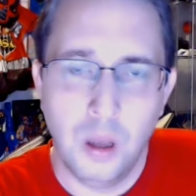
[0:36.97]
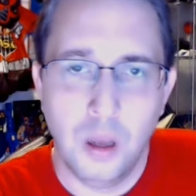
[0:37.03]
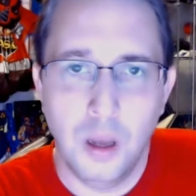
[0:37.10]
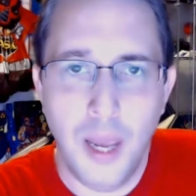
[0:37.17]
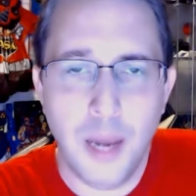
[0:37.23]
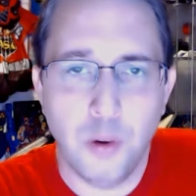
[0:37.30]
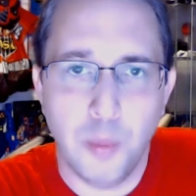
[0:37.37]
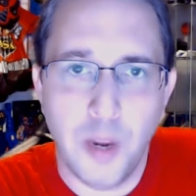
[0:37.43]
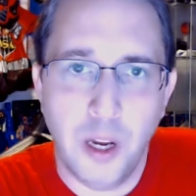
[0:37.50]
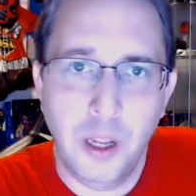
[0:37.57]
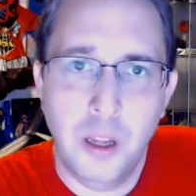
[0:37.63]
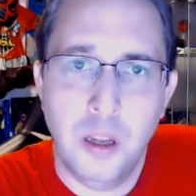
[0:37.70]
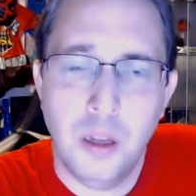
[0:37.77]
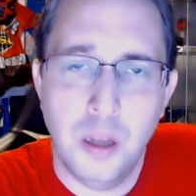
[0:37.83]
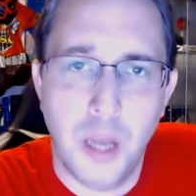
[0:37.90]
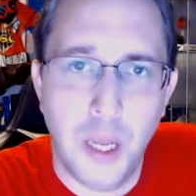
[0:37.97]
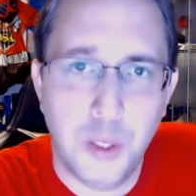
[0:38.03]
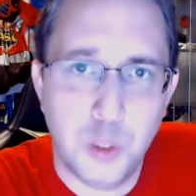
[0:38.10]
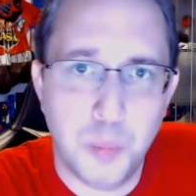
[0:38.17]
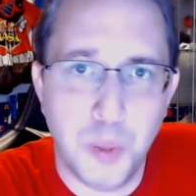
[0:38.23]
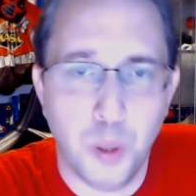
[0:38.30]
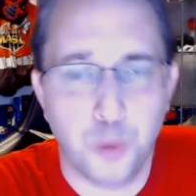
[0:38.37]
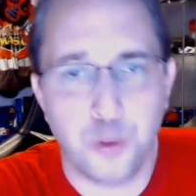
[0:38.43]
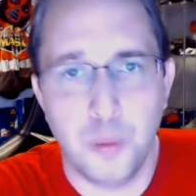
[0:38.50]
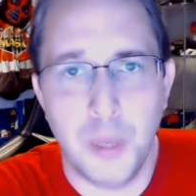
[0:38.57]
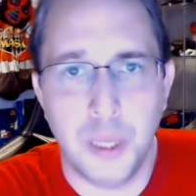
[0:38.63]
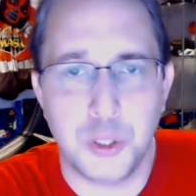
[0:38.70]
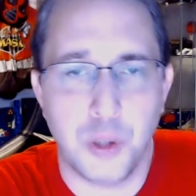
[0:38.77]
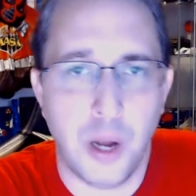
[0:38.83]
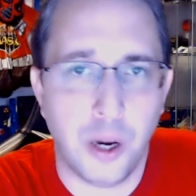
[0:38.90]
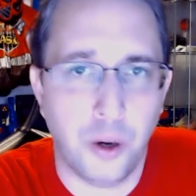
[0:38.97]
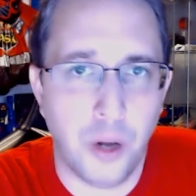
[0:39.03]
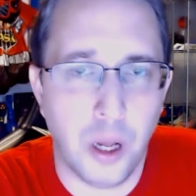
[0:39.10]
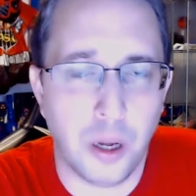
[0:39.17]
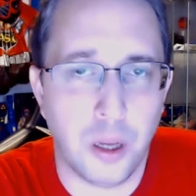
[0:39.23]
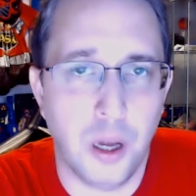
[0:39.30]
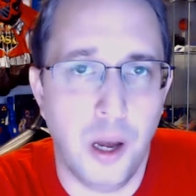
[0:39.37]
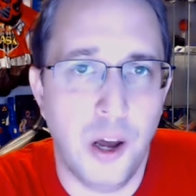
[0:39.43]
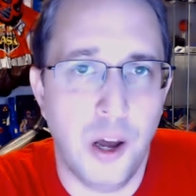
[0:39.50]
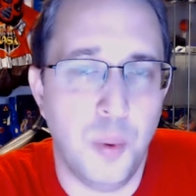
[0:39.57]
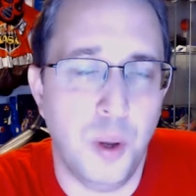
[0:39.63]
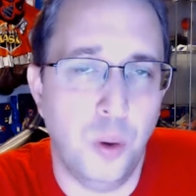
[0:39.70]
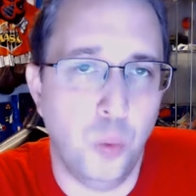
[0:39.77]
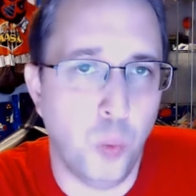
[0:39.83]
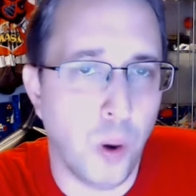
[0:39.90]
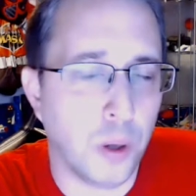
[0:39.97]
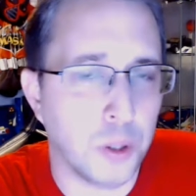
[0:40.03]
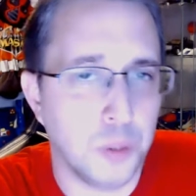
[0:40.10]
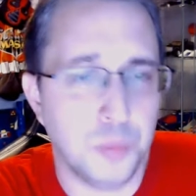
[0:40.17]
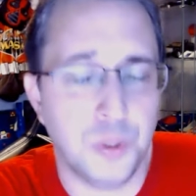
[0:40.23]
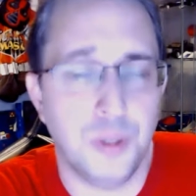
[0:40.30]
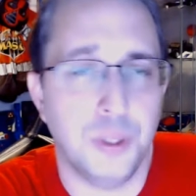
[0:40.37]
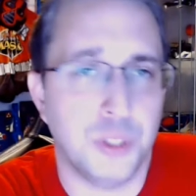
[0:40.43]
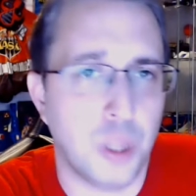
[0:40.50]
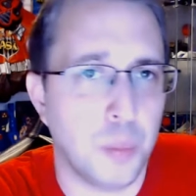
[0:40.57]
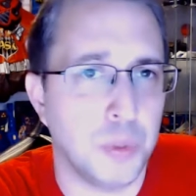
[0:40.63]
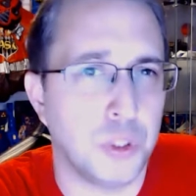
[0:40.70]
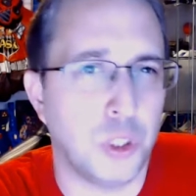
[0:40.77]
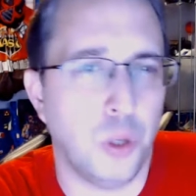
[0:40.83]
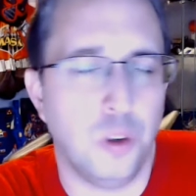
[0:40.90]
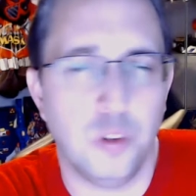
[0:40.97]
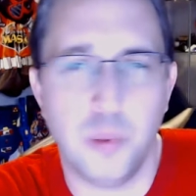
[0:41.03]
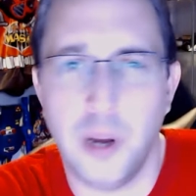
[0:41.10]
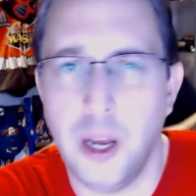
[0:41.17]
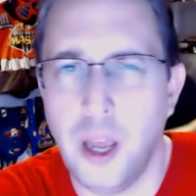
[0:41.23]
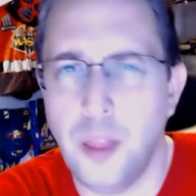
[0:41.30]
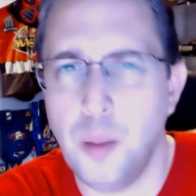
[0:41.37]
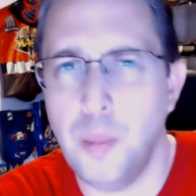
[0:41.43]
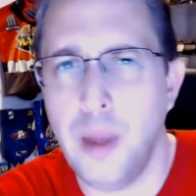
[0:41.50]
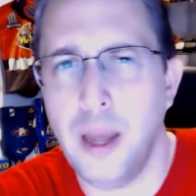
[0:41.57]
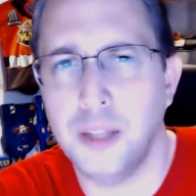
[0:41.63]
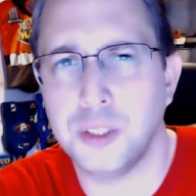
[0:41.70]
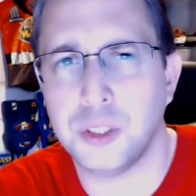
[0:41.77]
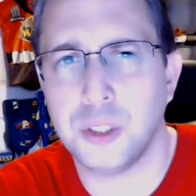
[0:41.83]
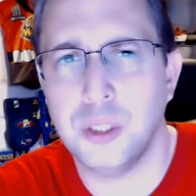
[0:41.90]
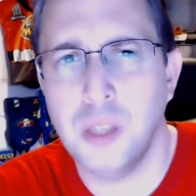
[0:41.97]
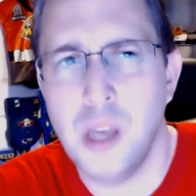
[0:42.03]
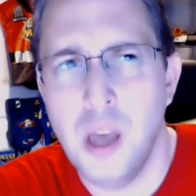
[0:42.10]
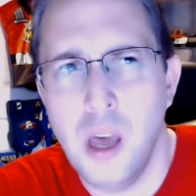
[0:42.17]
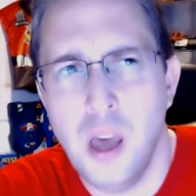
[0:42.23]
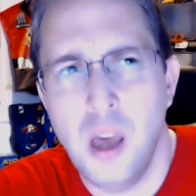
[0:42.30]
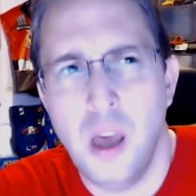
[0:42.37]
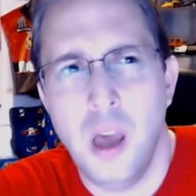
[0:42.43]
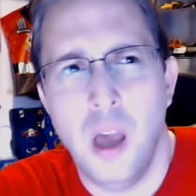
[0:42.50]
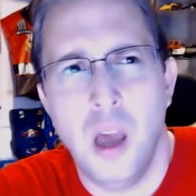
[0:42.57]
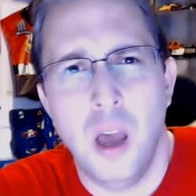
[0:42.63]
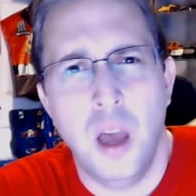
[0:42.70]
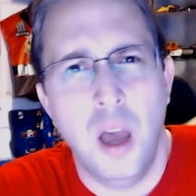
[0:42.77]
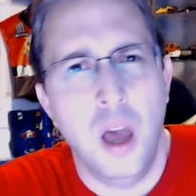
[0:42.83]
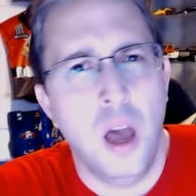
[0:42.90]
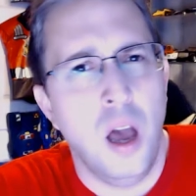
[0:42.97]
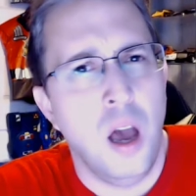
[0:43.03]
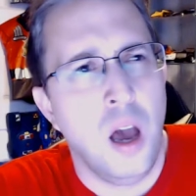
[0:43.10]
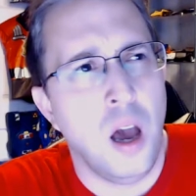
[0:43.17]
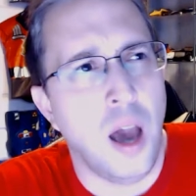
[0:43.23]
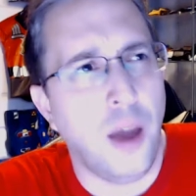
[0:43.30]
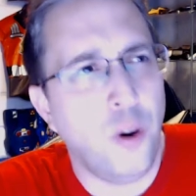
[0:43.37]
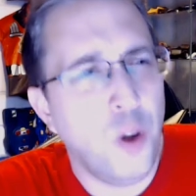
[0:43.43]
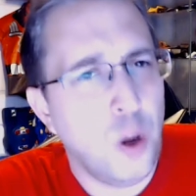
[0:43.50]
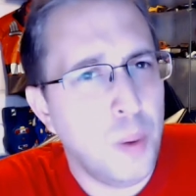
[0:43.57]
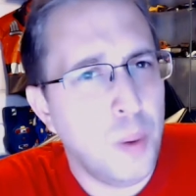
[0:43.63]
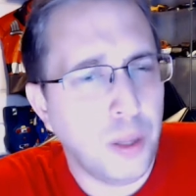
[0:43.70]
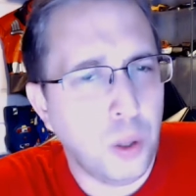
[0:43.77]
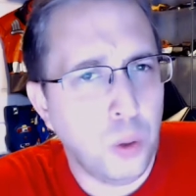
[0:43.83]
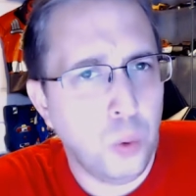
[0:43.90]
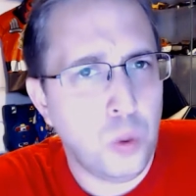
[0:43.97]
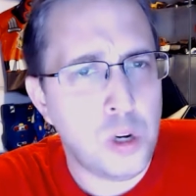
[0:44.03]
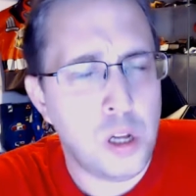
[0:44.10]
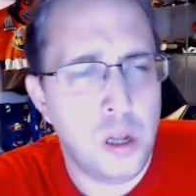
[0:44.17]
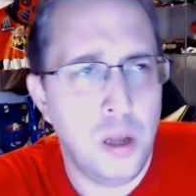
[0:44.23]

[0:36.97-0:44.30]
Hey everybody, it's Bill from Matt-Trakker.com and welcome to this episode of Behind the Mask. I don't know about you.